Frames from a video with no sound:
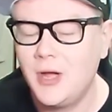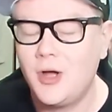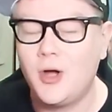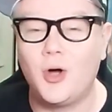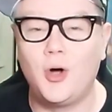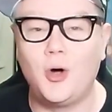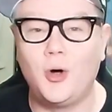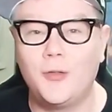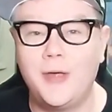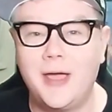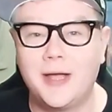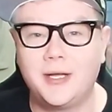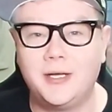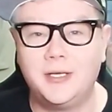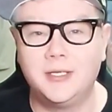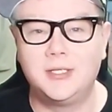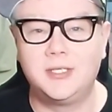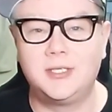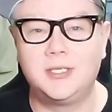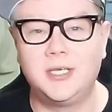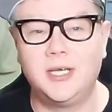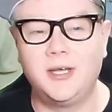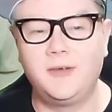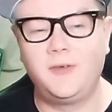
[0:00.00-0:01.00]
all that good
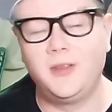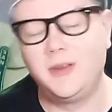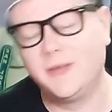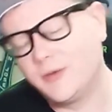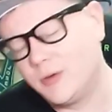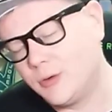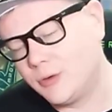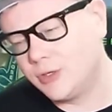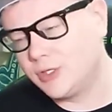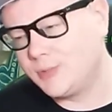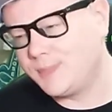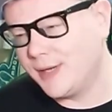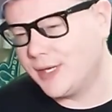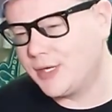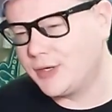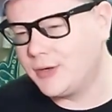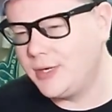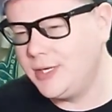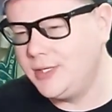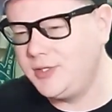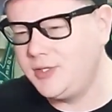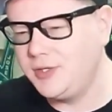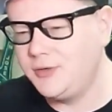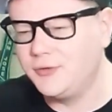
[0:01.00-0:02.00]
stuff, and of course my
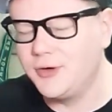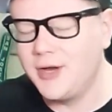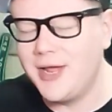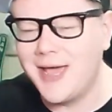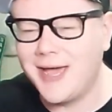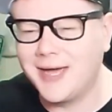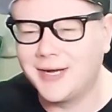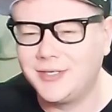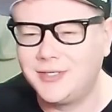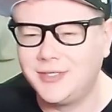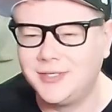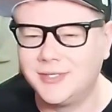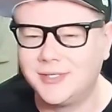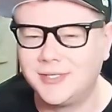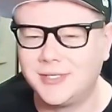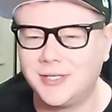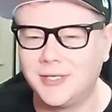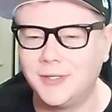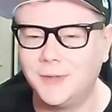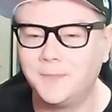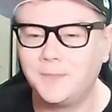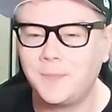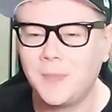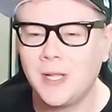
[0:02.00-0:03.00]
crazy reactions. So